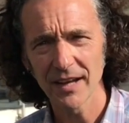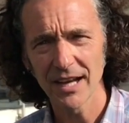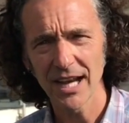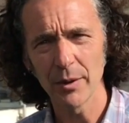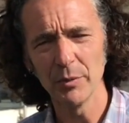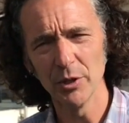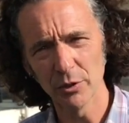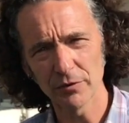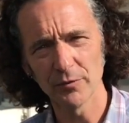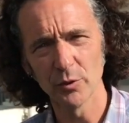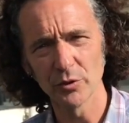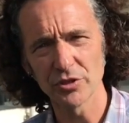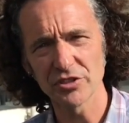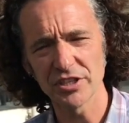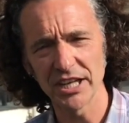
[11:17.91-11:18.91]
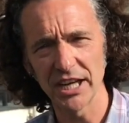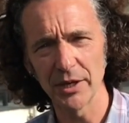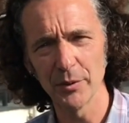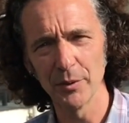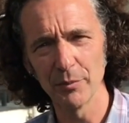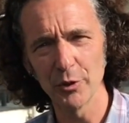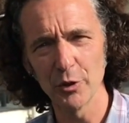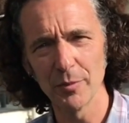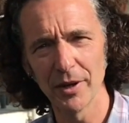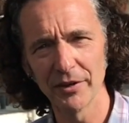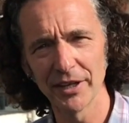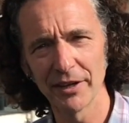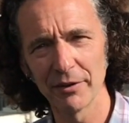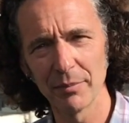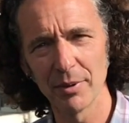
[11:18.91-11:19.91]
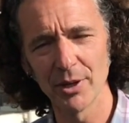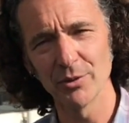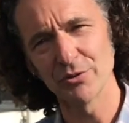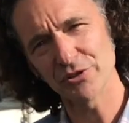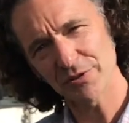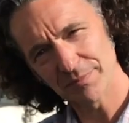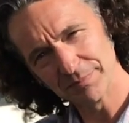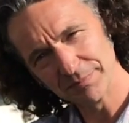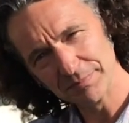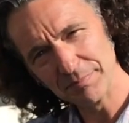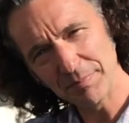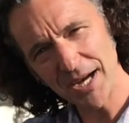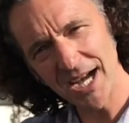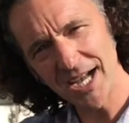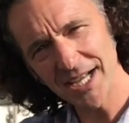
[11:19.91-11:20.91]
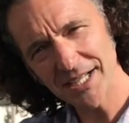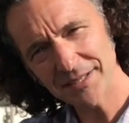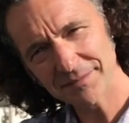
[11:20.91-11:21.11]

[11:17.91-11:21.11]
and we look forward to seeing you on Bluebell Narrowboats. Bye!